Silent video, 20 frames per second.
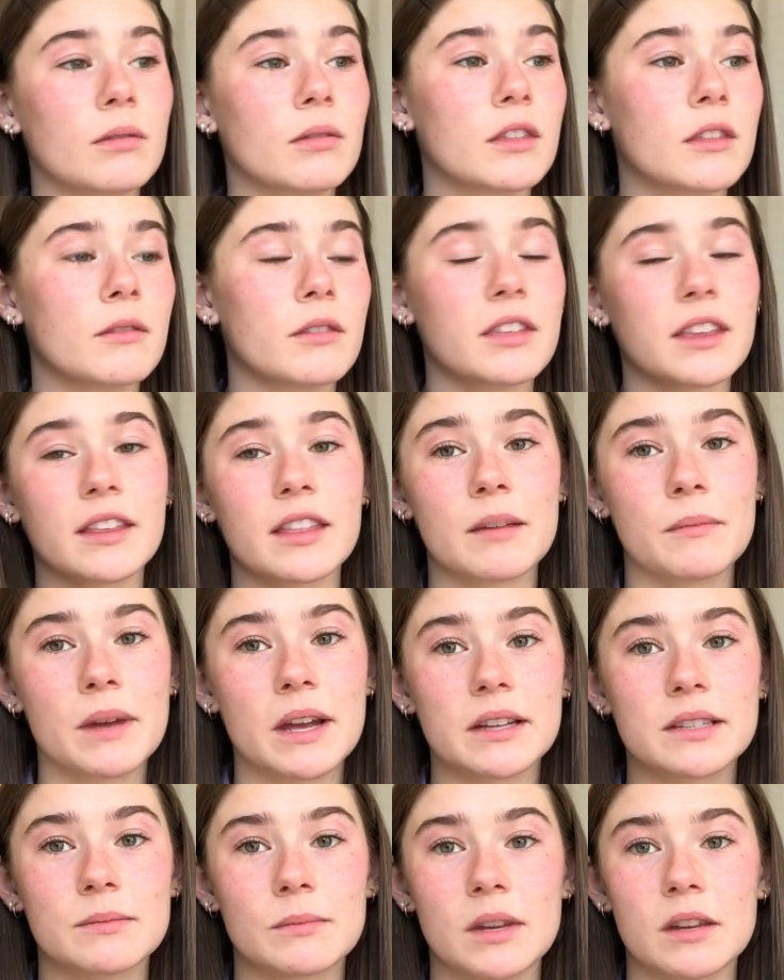the thing that
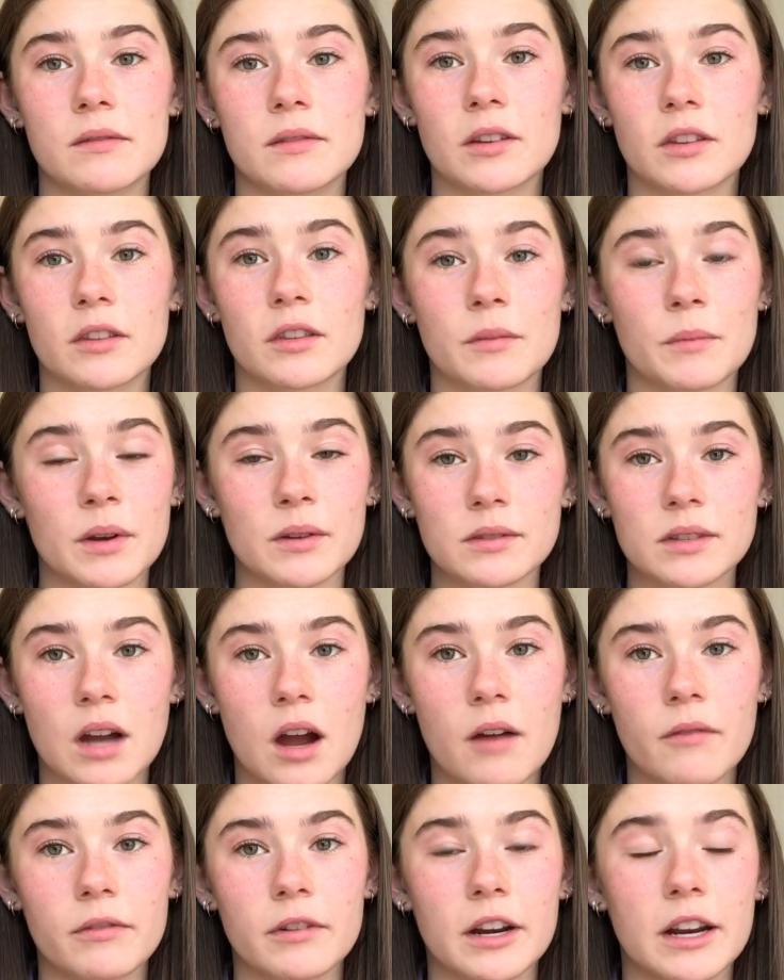makes me feel the most
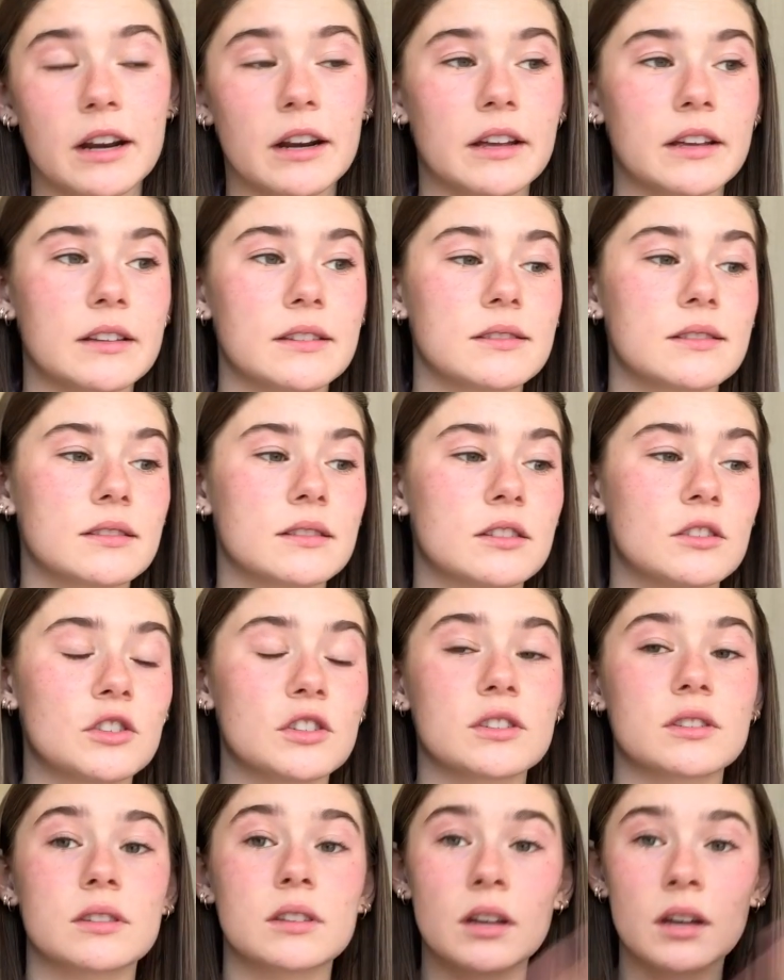confident is to
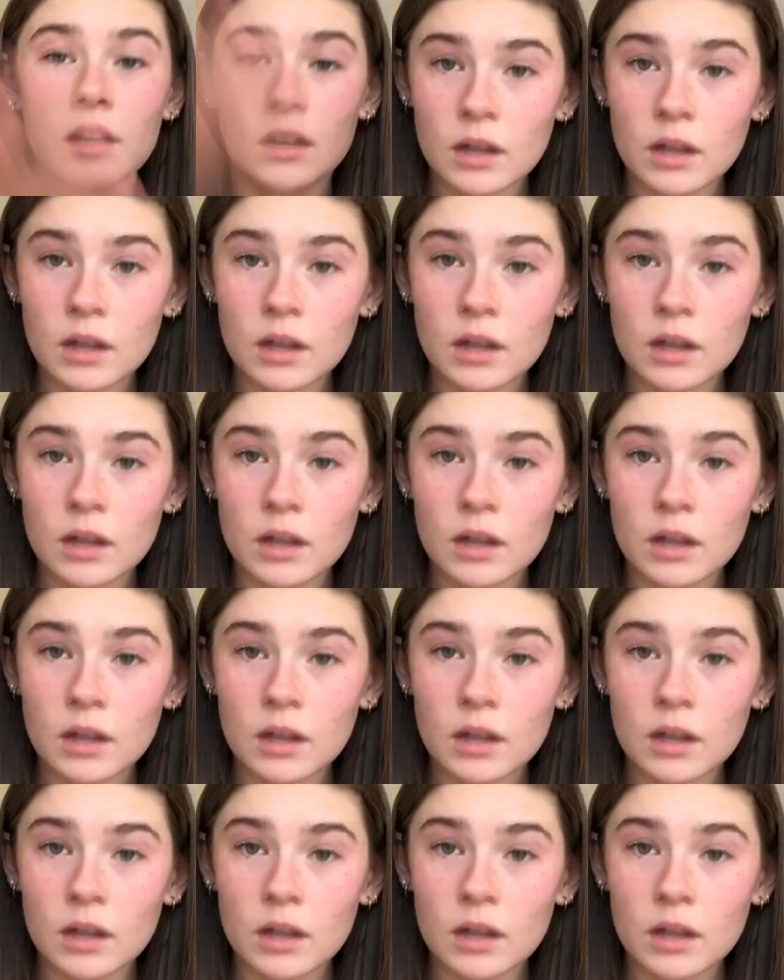just